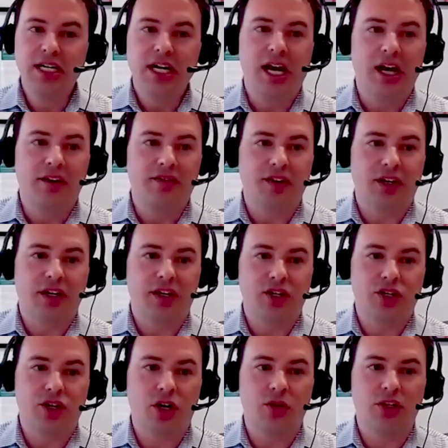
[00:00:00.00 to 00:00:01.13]
have
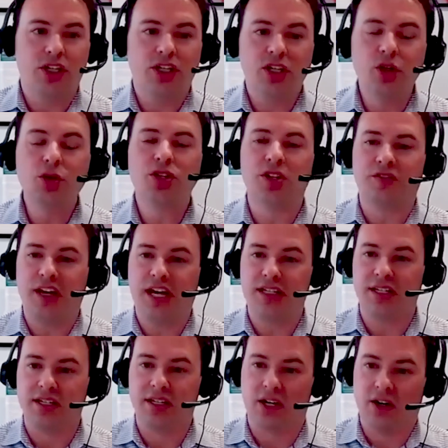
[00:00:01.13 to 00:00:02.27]
shown huge
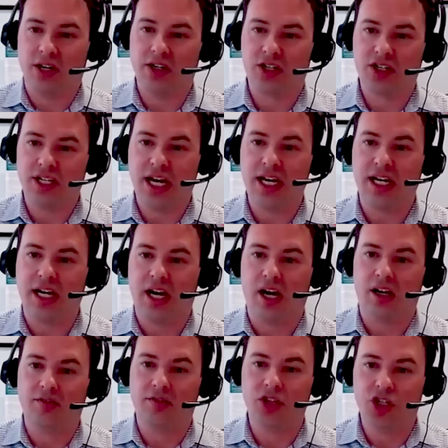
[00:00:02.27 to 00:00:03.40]
advances in our understanding
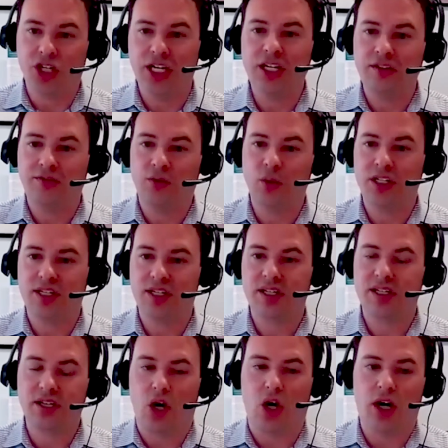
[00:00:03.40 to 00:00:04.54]
of gene
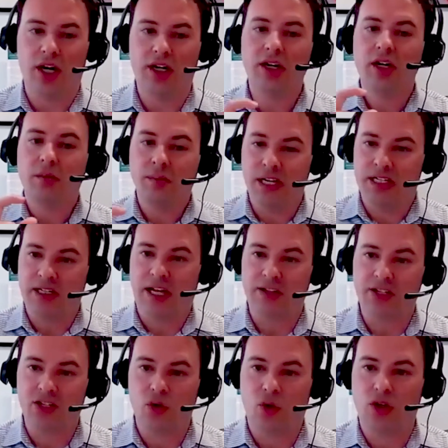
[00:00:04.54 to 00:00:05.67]
influences on mental health
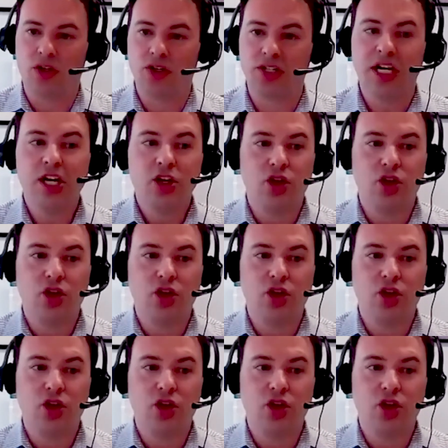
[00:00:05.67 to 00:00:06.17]
disorders,